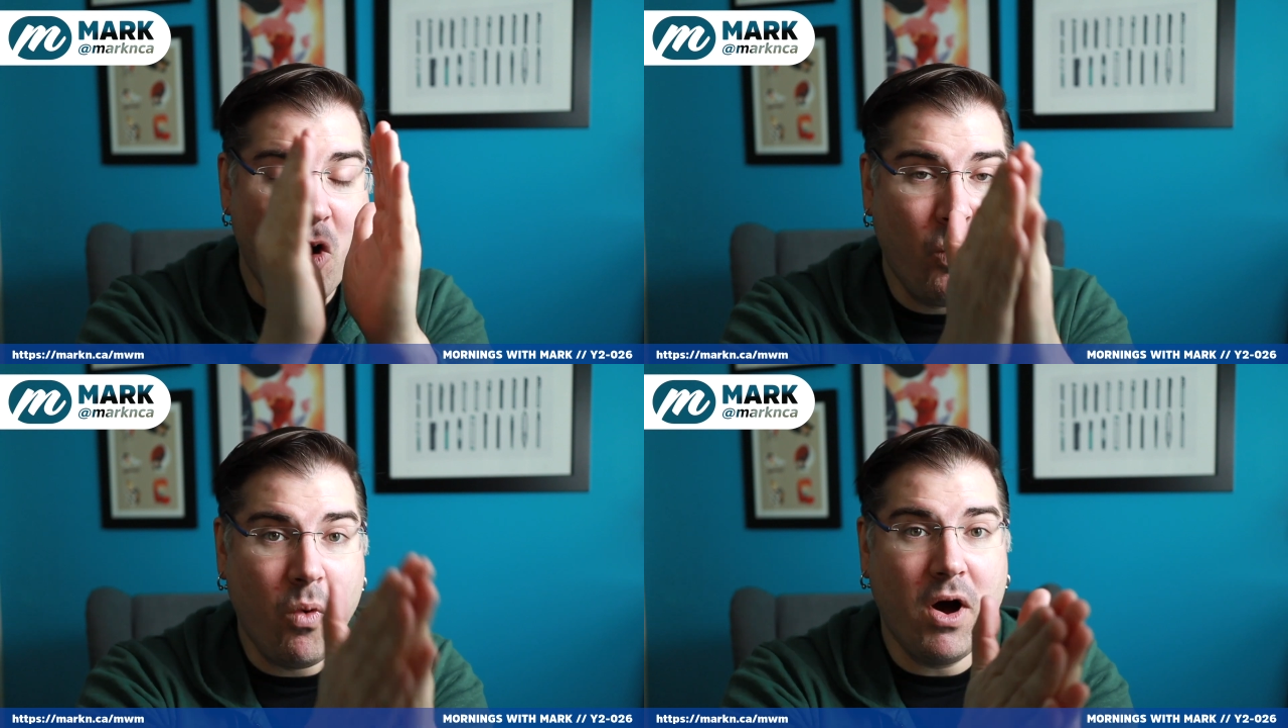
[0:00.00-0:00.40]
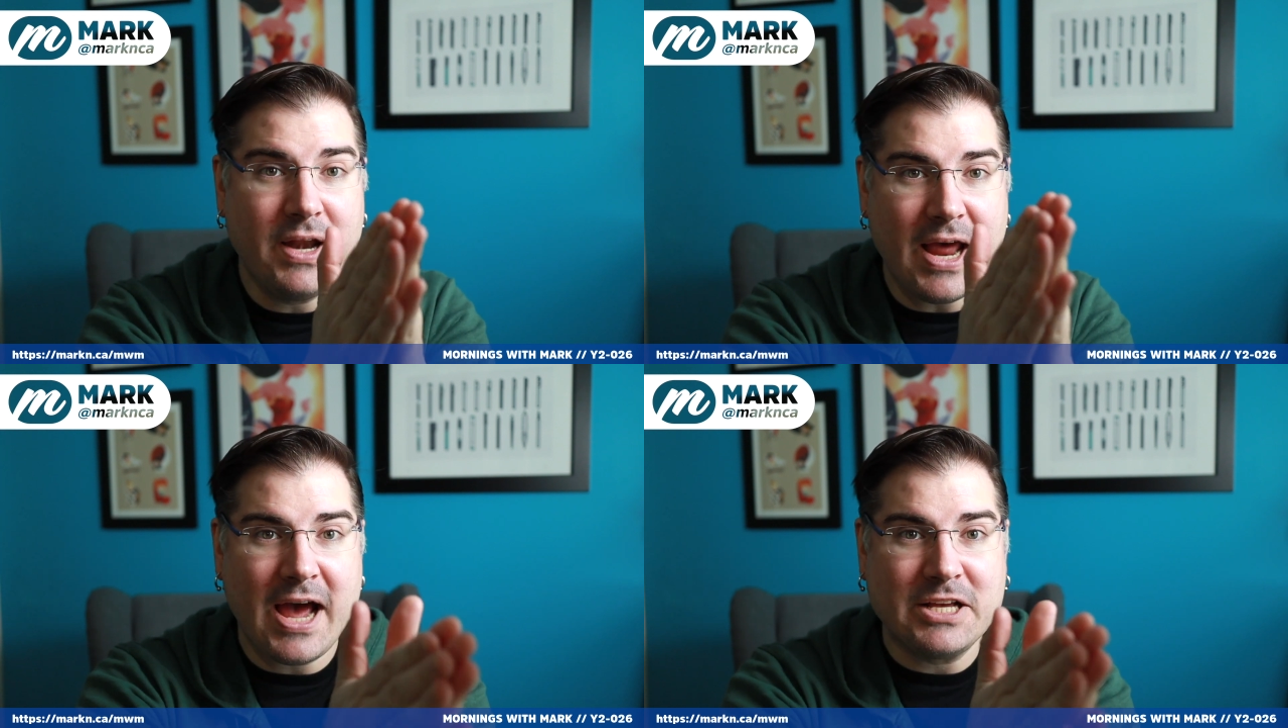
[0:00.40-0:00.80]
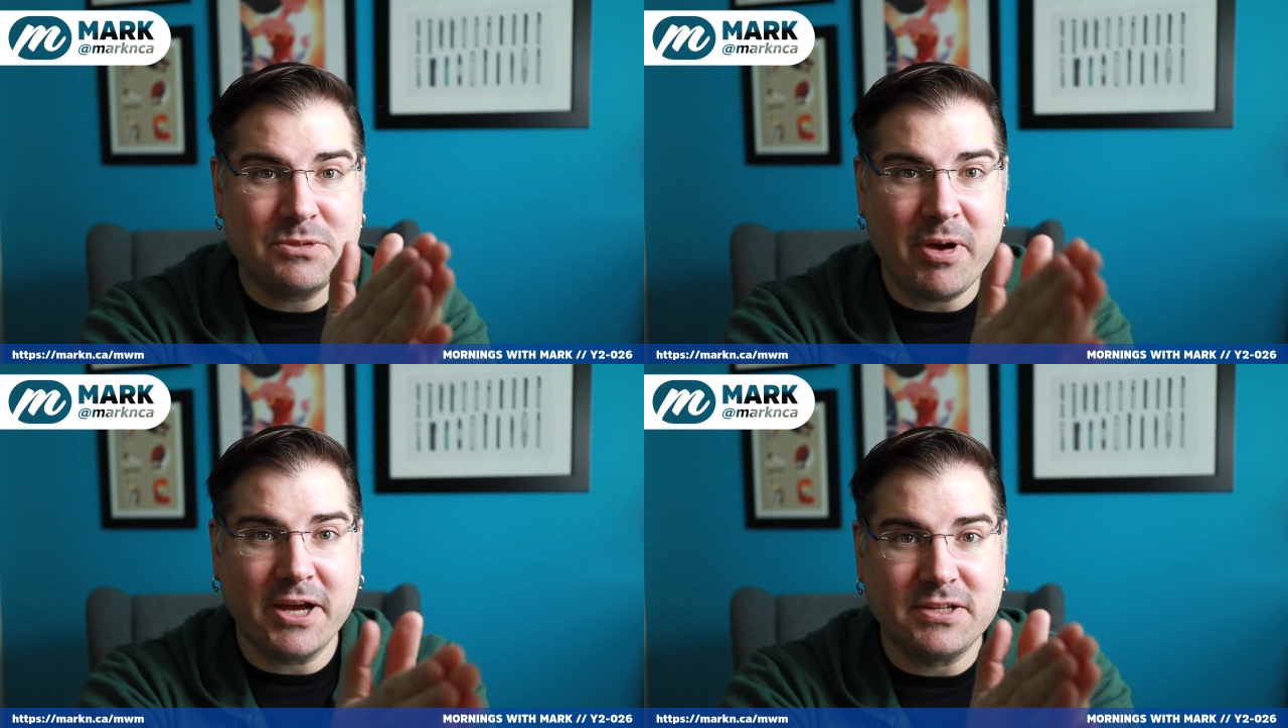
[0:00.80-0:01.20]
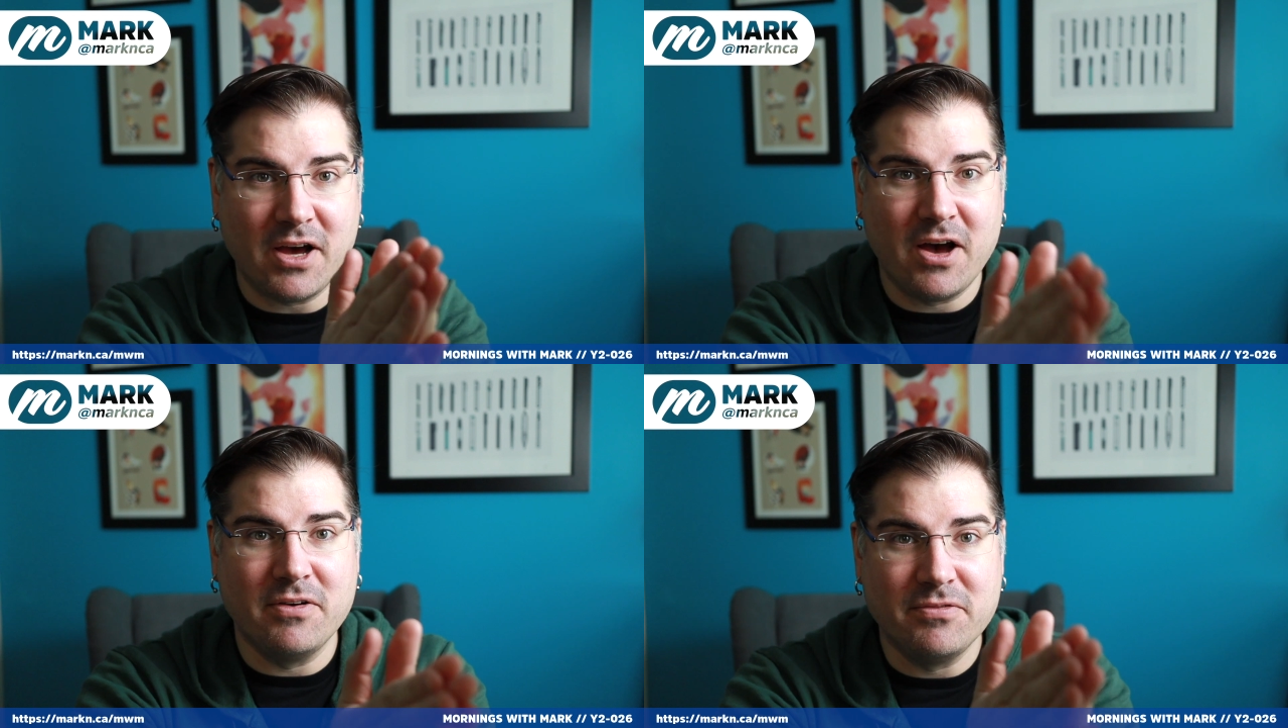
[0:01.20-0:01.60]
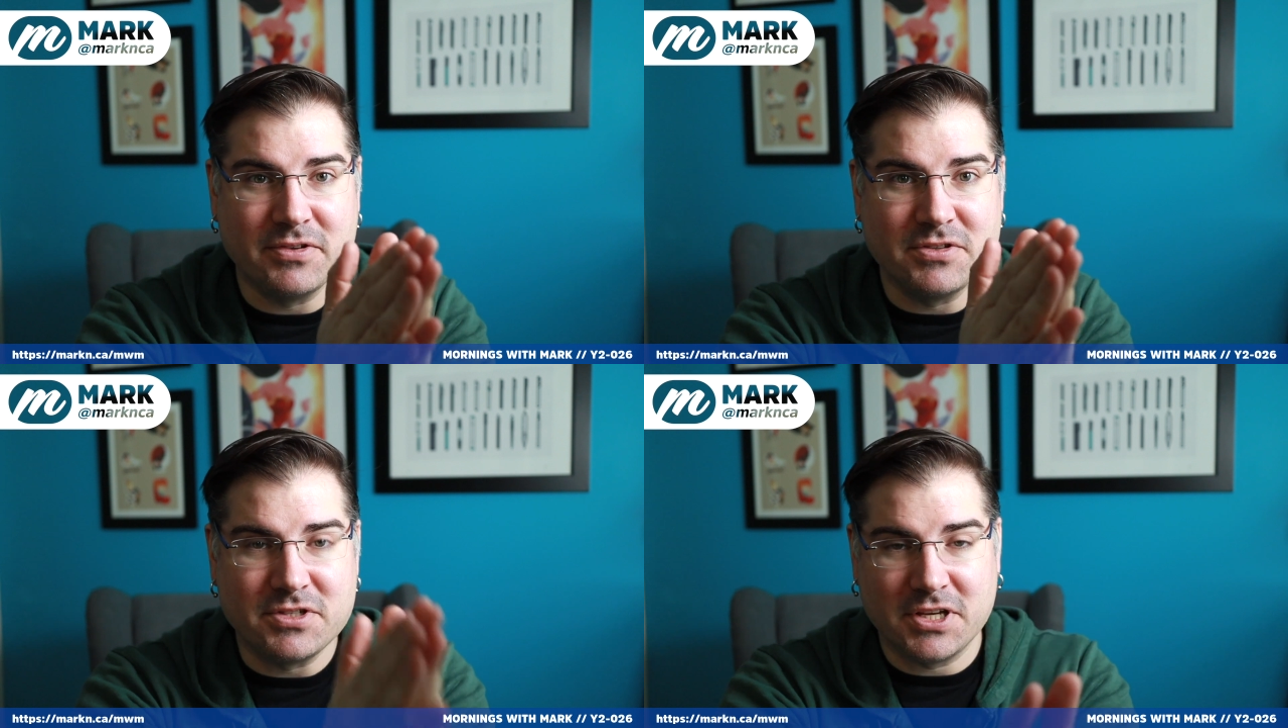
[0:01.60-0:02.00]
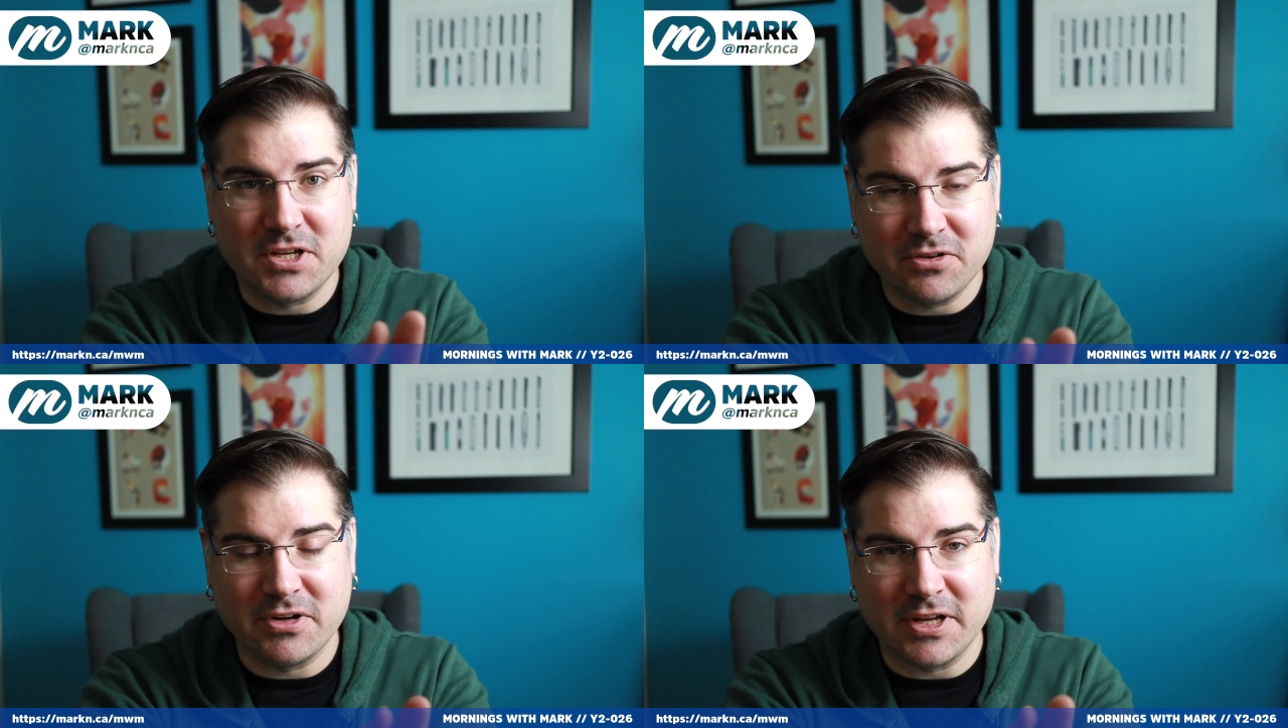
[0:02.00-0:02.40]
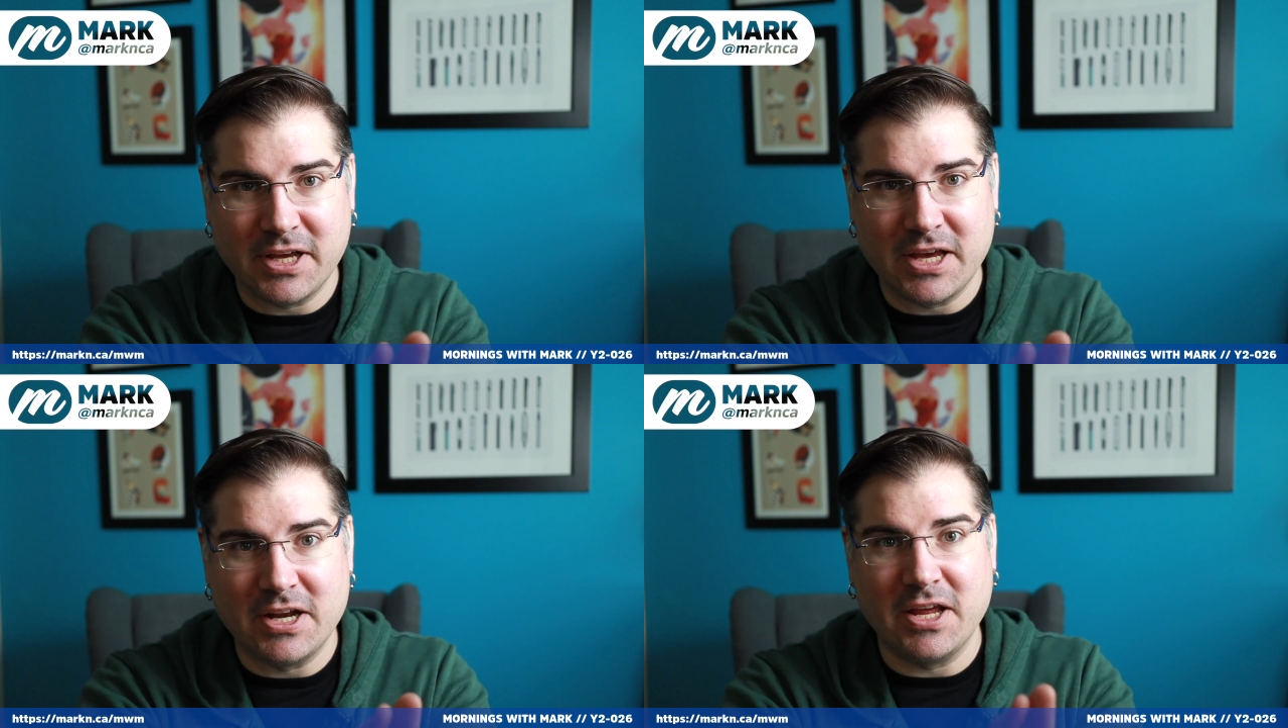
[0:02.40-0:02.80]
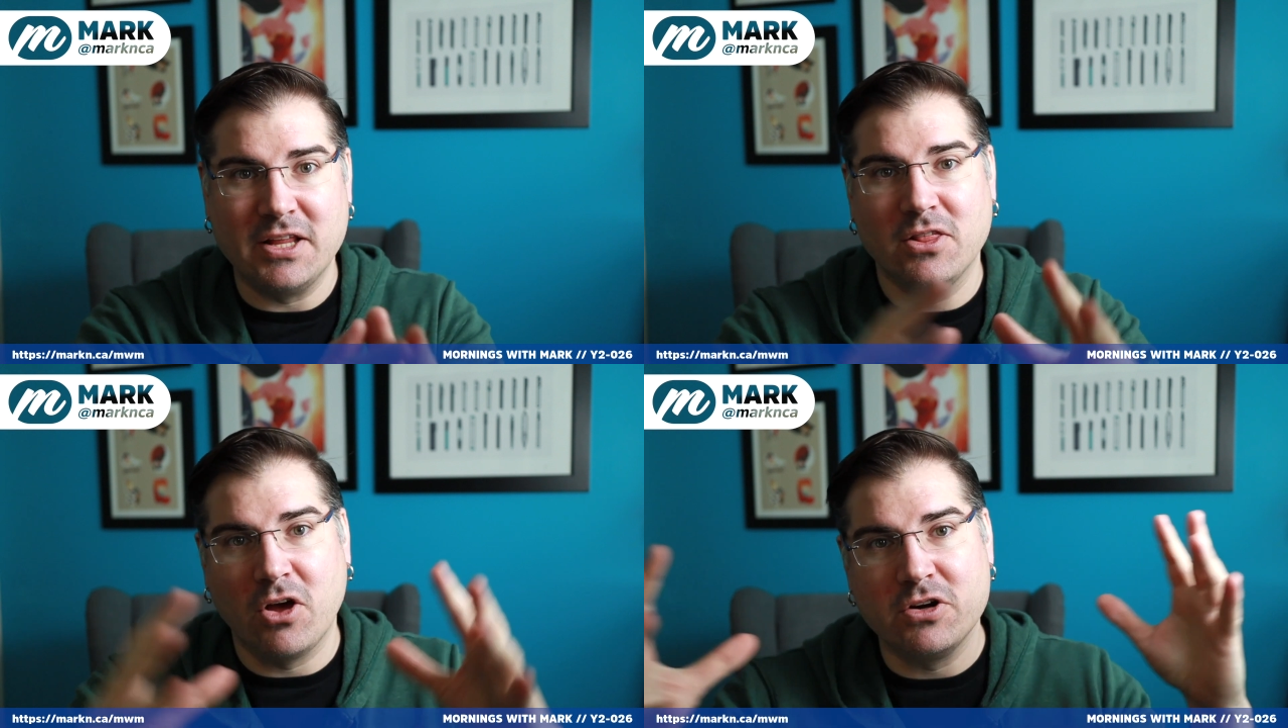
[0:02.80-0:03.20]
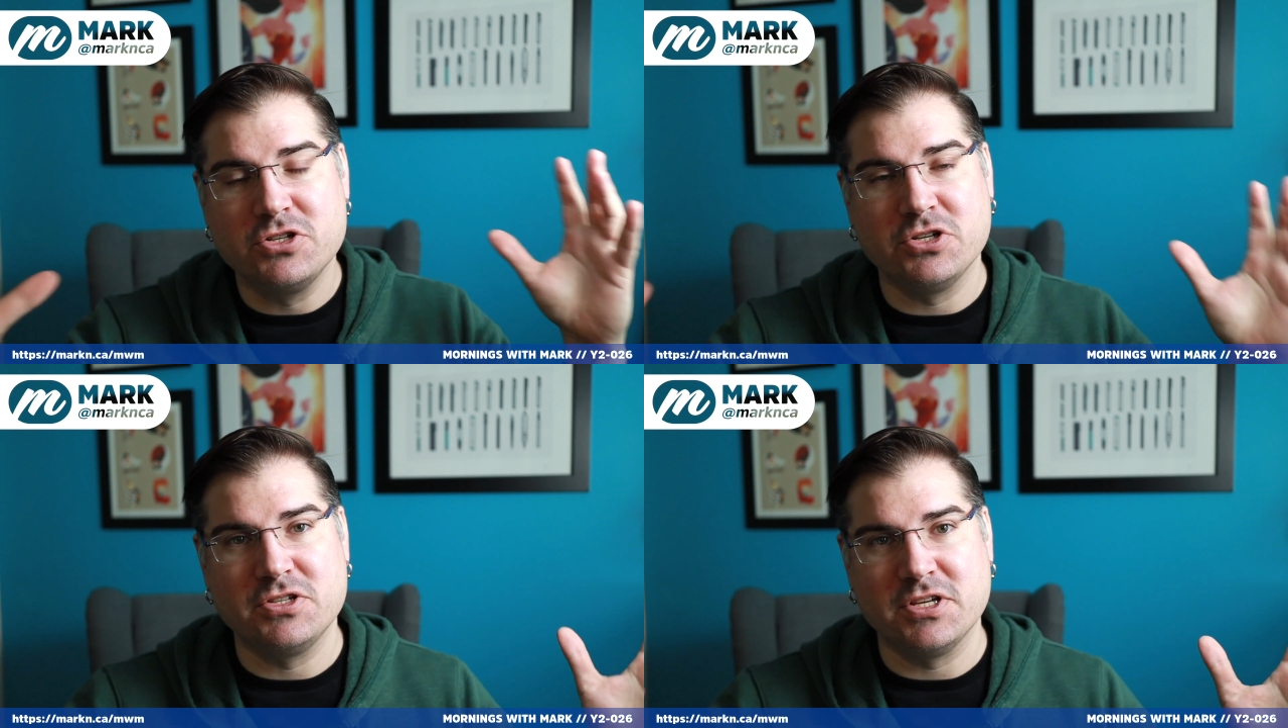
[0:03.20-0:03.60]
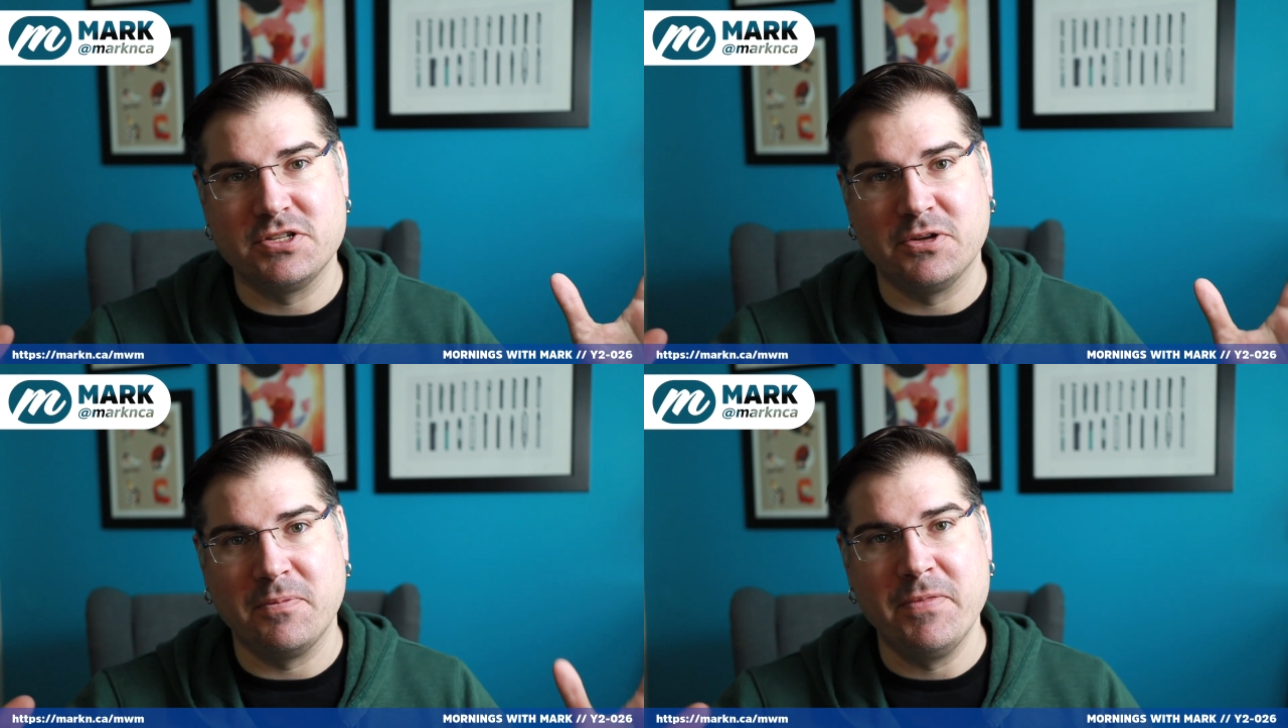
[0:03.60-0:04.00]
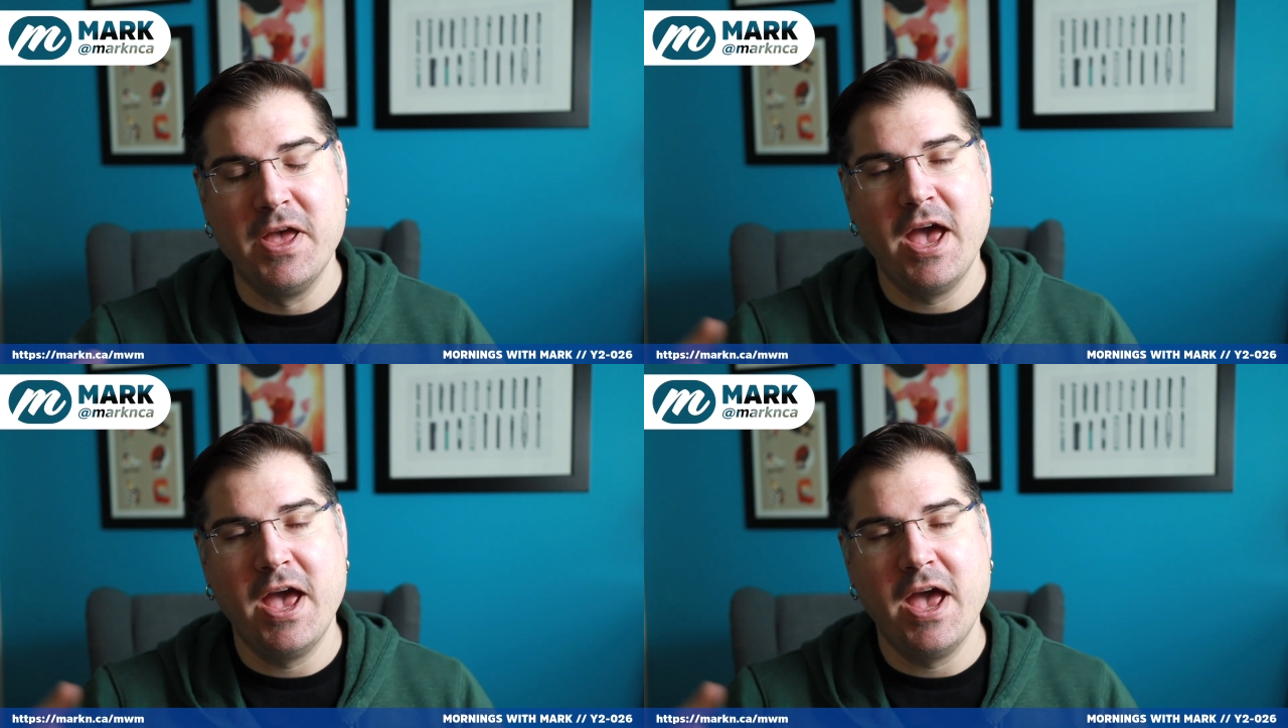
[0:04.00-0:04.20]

one aspect of security in a larger system,